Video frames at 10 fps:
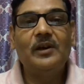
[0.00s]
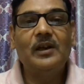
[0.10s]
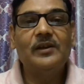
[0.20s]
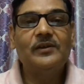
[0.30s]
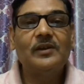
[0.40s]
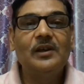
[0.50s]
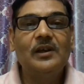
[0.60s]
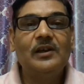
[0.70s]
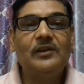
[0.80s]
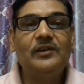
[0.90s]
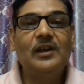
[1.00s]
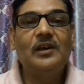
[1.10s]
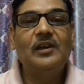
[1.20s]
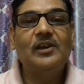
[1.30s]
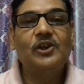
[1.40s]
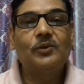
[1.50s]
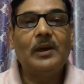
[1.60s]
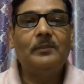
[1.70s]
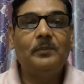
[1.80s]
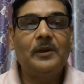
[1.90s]
as genetic
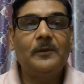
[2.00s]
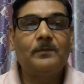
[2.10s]
swamping.